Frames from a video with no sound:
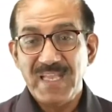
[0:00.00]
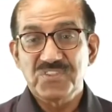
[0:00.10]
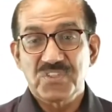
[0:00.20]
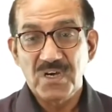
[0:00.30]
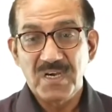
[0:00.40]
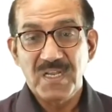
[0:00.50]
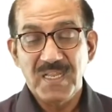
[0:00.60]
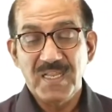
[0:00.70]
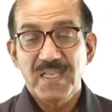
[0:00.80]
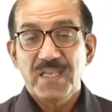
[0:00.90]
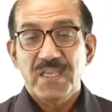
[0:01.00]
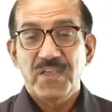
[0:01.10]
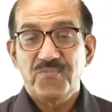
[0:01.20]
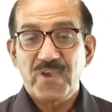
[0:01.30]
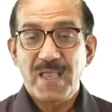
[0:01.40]
And thirdly,
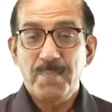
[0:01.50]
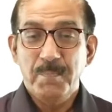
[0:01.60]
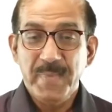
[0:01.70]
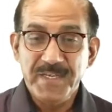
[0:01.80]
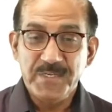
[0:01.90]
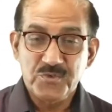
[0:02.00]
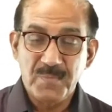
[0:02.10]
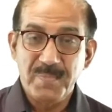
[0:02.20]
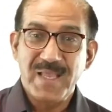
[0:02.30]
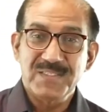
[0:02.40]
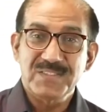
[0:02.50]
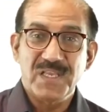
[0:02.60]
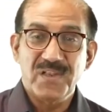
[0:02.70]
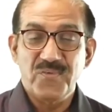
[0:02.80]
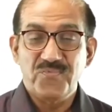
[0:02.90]
if you have made it to the
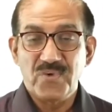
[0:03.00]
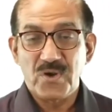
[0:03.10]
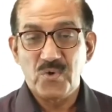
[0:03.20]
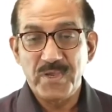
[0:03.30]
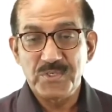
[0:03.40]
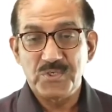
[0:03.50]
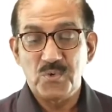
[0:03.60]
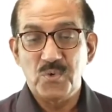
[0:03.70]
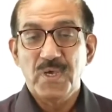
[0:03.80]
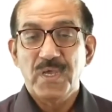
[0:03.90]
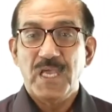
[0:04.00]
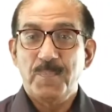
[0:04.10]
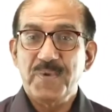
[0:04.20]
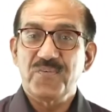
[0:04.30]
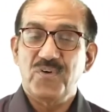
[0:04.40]
mains and if you are going to
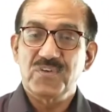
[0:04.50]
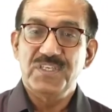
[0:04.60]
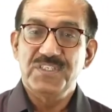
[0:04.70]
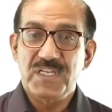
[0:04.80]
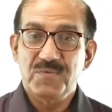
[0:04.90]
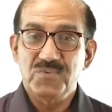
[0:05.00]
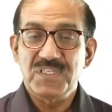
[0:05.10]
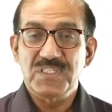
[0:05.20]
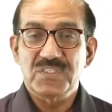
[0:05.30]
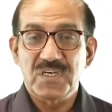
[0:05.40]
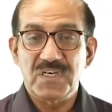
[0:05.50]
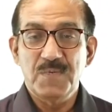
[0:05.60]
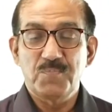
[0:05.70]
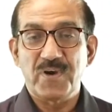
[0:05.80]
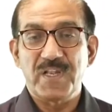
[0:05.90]
appear for the interview, then the
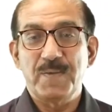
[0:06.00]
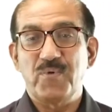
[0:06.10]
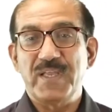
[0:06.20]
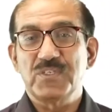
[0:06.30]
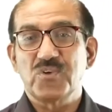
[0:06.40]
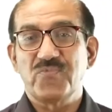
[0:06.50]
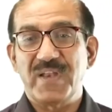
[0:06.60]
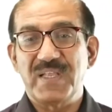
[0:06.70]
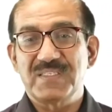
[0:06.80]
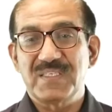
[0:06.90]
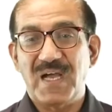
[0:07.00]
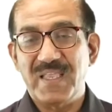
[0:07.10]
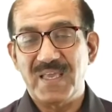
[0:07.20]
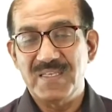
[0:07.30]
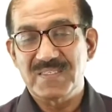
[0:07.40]
third important point so far as
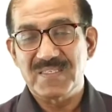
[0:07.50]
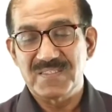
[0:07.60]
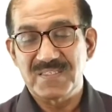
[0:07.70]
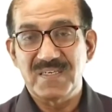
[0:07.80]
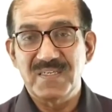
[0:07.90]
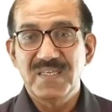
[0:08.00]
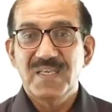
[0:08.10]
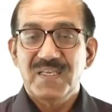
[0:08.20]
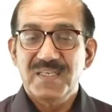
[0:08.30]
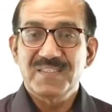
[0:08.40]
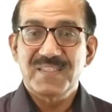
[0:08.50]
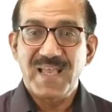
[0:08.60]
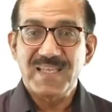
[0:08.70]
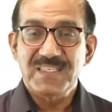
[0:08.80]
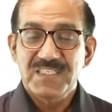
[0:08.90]
IR is concerned is
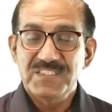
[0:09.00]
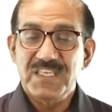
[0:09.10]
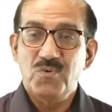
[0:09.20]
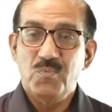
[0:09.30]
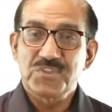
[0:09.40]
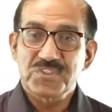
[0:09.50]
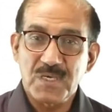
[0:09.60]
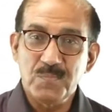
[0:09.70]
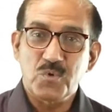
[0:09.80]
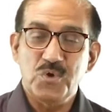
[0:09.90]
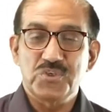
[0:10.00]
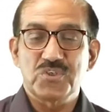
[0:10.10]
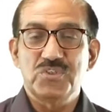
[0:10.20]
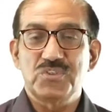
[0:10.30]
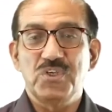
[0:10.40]
that there will be some
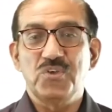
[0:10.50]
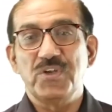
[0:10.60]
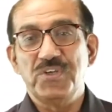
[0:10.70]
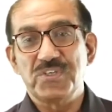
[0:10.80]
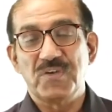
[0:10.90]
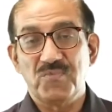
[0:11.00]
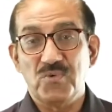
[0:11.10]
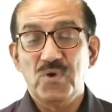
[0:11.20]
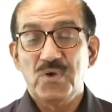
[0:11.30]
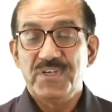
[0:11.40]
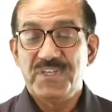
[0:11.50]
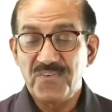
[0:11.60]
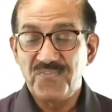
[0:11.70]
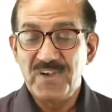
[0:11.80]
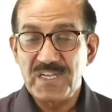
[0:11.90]
questions in your interview
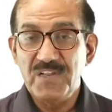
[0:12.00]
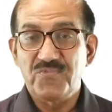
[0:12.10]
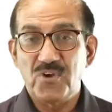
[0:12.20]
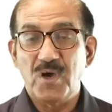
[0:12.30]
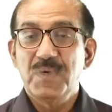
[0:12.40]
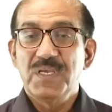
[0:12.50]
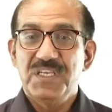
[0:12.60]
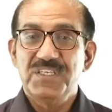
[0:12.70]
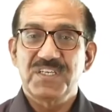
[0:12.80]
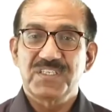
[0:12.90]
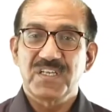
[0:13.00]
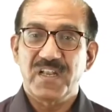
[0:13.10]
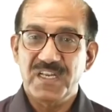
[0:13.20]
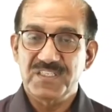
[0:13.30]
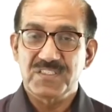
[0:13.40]
definitely from
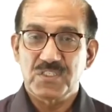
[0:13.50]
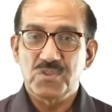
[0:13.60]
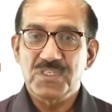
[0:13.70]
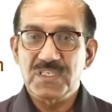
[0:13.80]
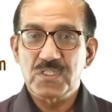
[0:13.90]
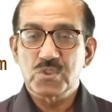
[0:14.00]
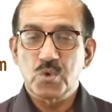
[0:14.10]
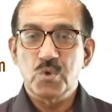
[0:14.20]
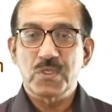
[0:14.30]
international relations. So these are